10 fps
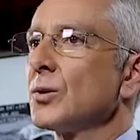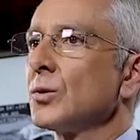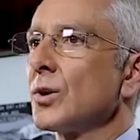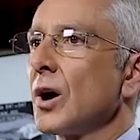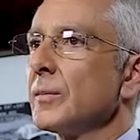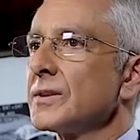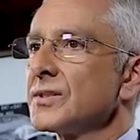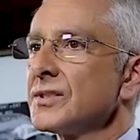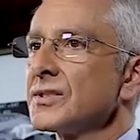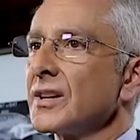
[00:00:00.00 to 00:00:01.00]
called
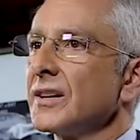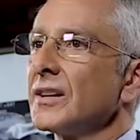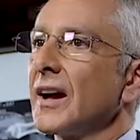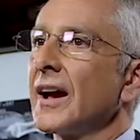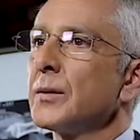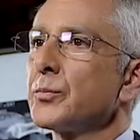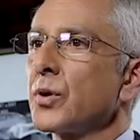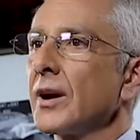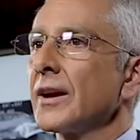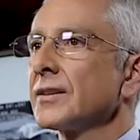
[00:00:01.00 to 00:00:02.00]
homocysteine, a
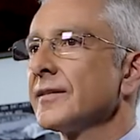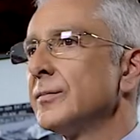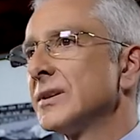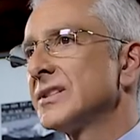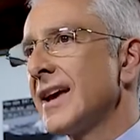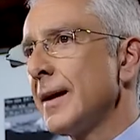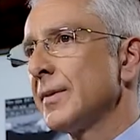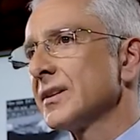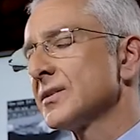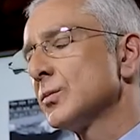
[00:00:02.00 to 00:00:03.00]
product of
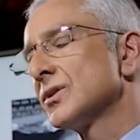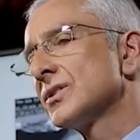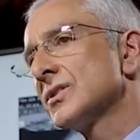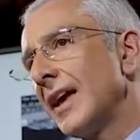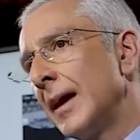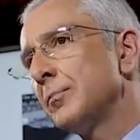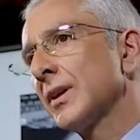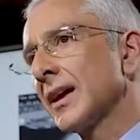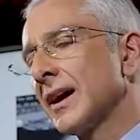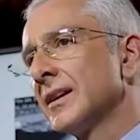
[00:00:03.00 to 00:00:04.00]
metabolism which is
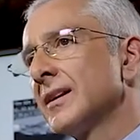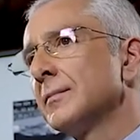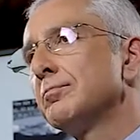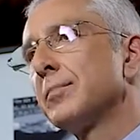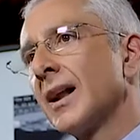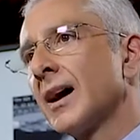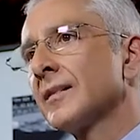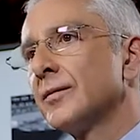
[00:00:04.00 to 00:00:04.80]
implicated in plaque